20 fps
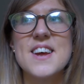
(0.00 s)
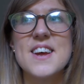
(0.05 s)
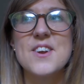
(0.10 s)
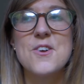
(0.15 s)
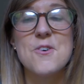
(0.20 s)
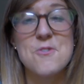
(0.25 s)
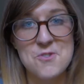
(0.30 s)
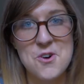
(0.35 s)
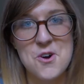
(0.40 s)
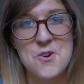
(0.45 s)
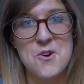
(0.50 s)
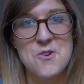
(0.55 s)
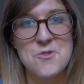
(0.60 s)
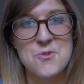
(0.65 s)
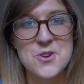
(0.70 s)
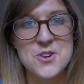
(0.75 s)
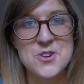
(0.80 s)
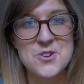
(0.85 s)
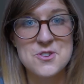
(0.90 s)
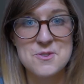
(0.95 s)
not far off,
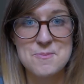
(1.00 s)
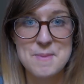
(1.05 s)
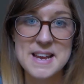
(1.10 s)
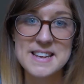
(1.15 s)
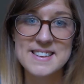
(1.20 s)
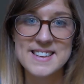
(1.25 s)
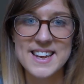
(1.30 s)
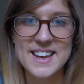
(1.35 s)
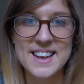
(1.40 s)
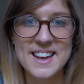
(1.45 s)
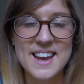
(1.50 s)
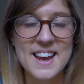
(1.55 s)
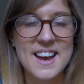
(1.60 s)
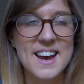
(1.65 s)
which is amazing,